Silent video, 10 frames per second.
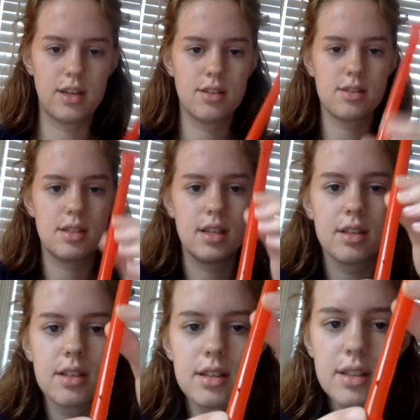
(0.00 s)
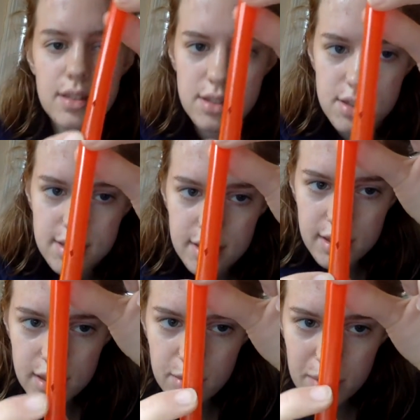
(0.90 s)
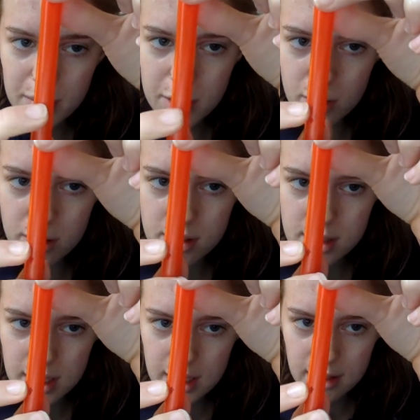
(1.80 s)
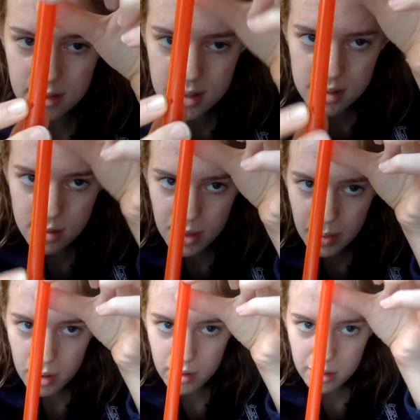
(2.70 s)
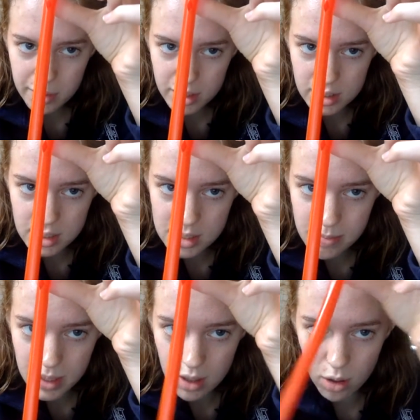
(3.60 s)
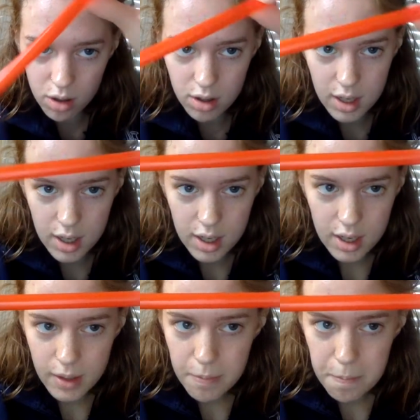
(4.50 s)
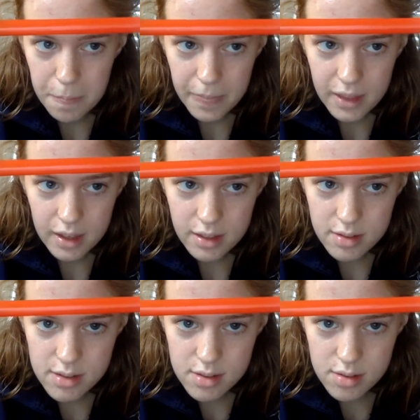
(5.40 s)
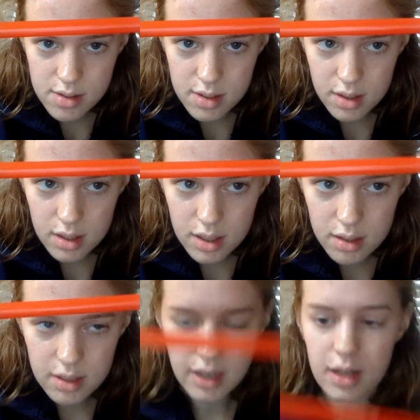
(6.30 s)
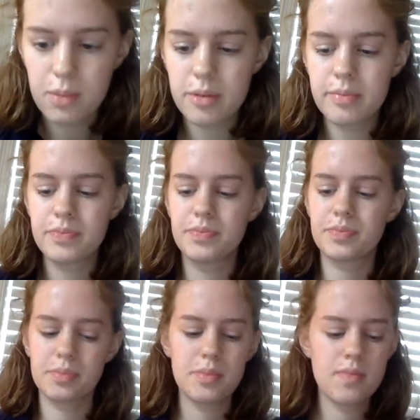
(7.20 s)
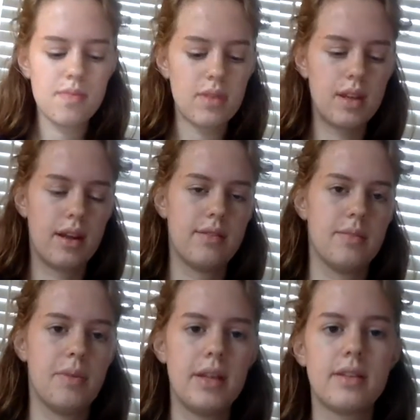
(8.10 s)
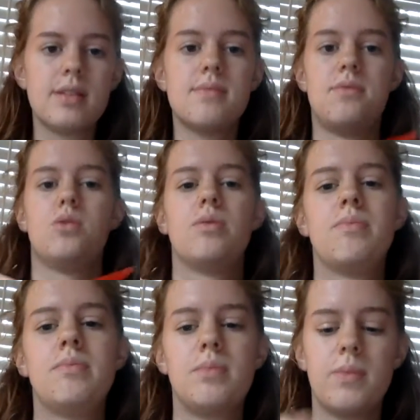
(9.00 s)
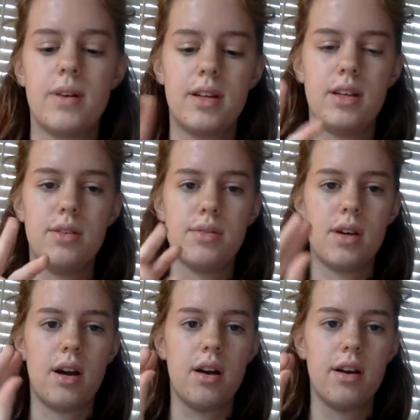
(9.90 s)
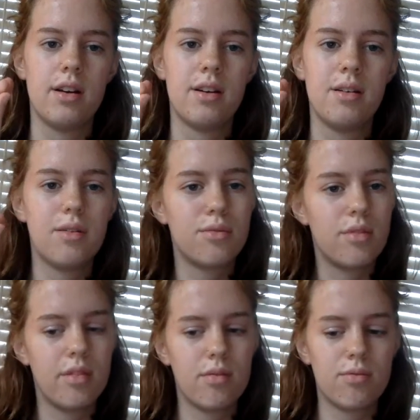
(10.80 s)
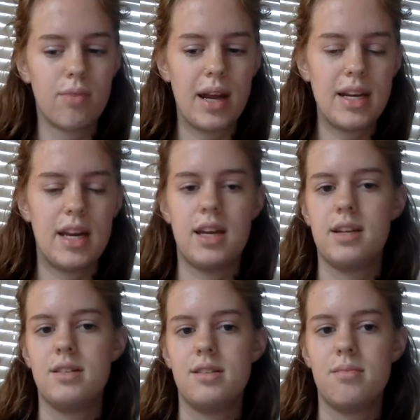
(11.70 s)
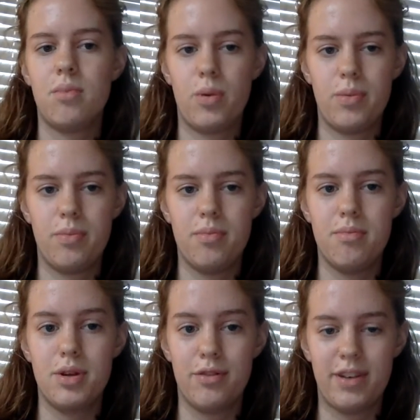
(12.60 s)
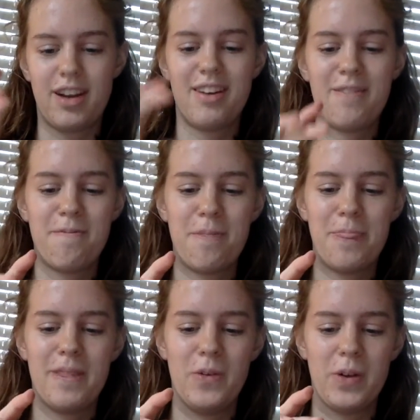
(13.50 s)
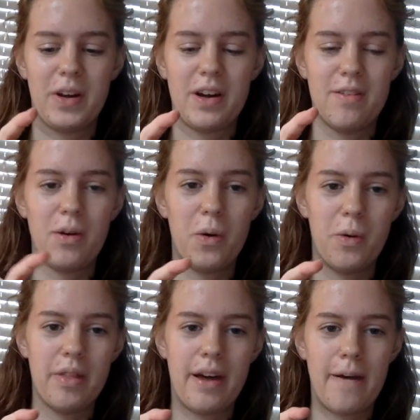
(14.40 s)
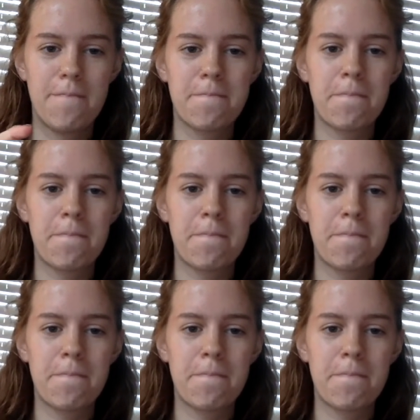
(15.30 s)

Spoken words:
You just need just a little baby hole. So like you have this little baby hole compared to this big hole. Okay, so just a little tiny one. Now to play this hole, we're going to use our right hand middle finger. And you're going to cover the hole with that.